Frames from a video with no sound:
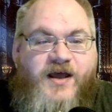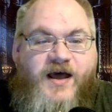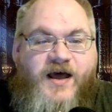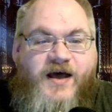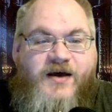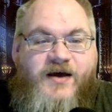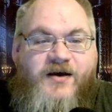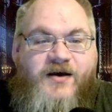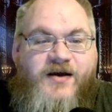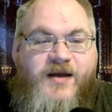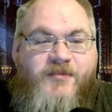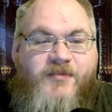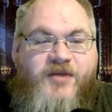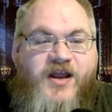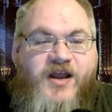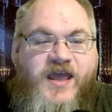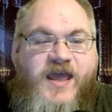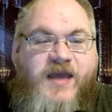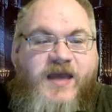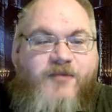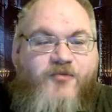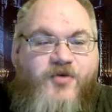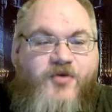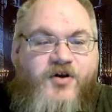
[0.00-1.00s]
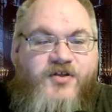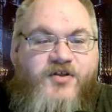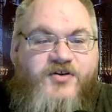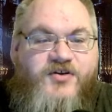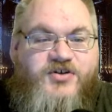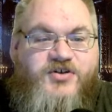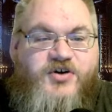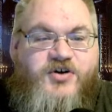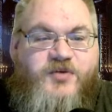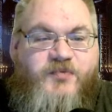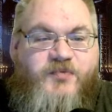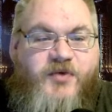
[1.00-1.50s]
Uh, I'm in a game where
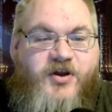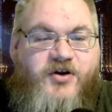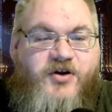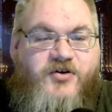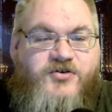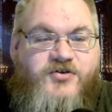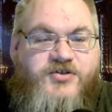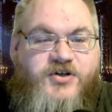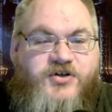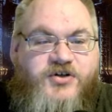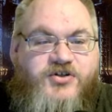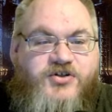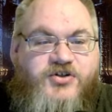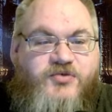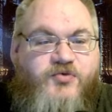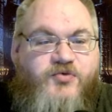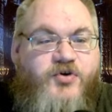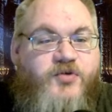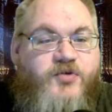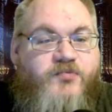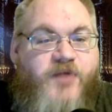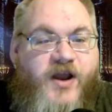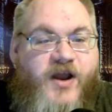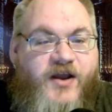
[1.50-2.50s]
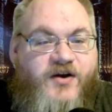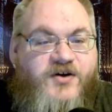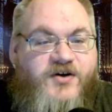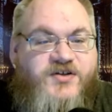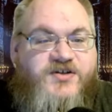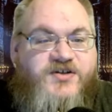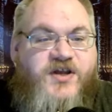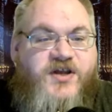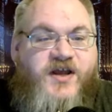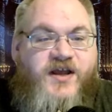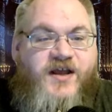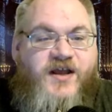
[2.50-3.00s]
there's a group of heroes known as the Rune
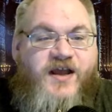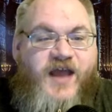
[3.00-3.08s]
Breakers,